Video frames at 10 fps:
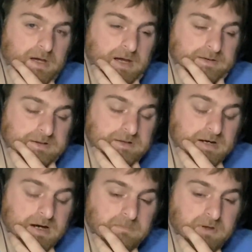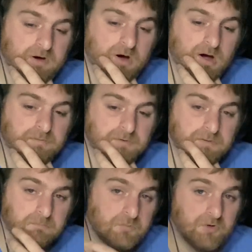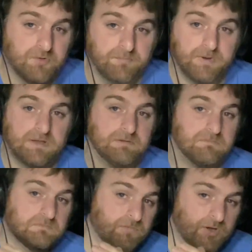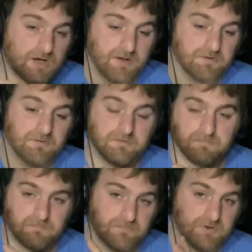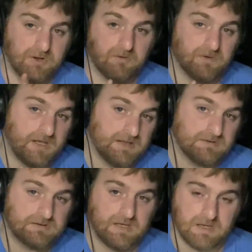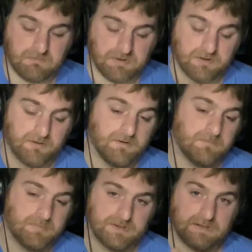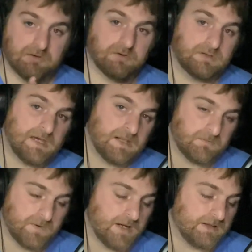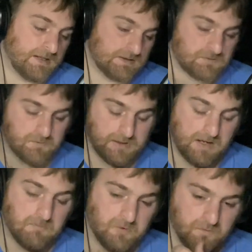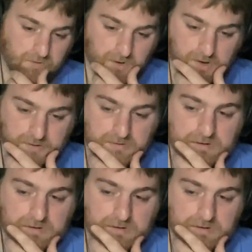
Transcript: At the time, they offered movement to other, landscaping, but they took that away, and that's when I moved on.